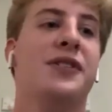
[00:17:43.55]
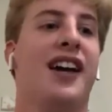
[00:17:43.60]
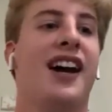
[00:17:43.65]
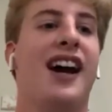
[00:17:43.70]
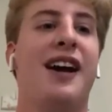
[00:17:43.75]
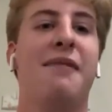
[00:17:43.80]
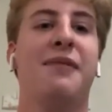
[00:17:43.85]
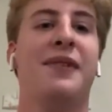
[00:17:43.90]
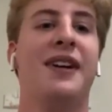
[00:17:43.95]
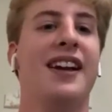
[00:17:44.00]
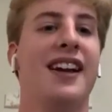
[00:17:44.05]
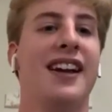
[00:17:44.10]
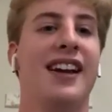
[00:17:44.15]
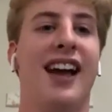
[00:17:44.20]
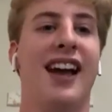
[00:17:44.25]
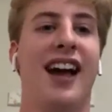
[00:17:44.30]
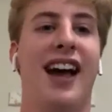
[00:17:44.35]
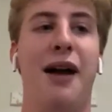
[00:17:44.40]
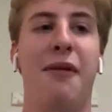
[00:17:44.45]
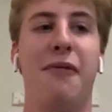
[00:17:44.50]
I'm
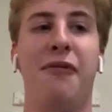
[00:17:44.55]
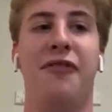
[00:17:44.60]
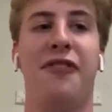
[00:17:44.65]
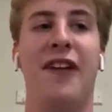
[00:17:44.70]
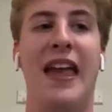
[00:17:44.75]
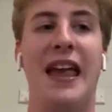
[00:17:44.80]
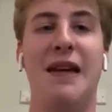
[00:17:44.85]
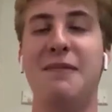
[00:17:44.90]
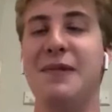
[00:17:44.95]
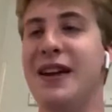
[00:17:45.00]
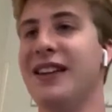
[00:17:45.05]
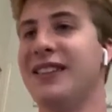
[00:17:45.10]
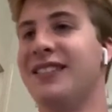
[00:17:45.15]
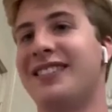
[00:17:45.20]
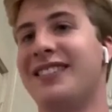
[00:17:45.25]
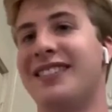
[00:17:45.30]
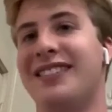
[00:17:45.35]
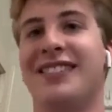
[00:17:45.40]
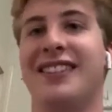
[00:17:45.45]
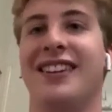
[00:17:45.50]
I'm
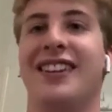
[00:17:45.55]
famous.